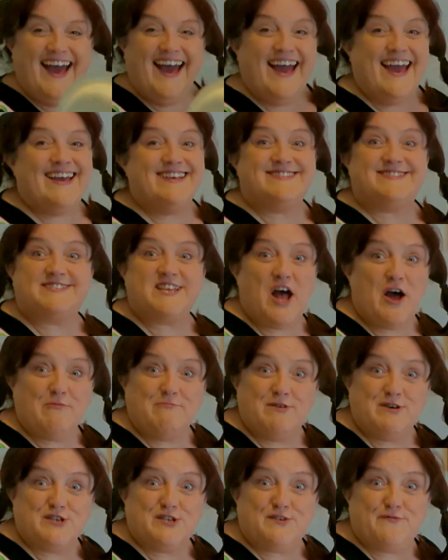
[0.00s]
It's so
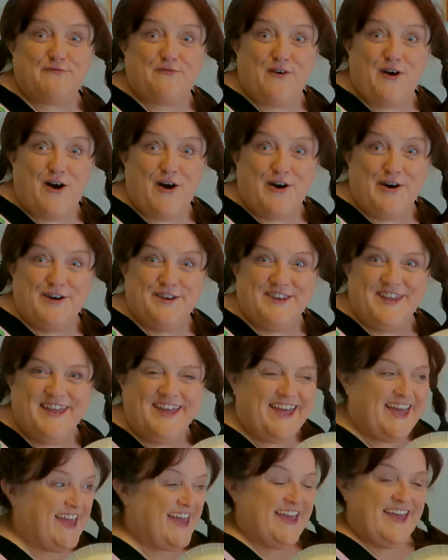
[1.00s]
much fun.
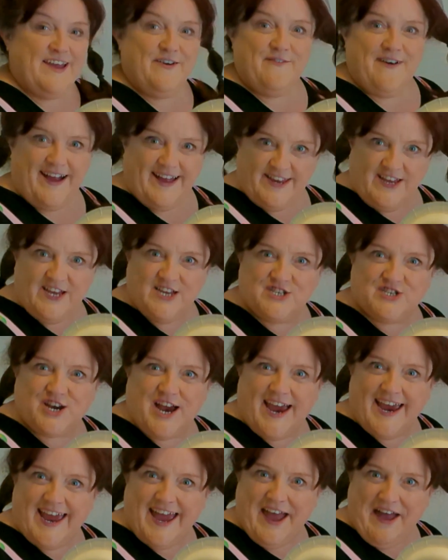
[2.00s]
Why don't you
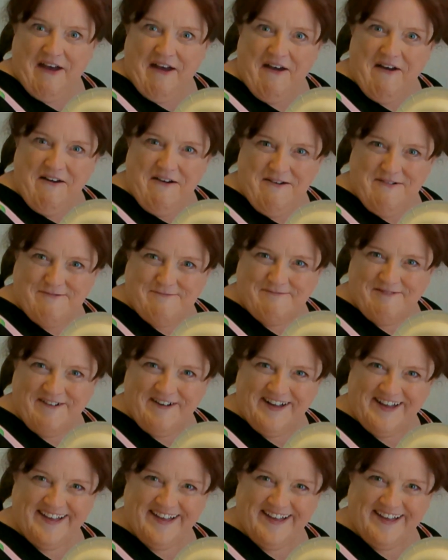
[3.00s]
try it at home?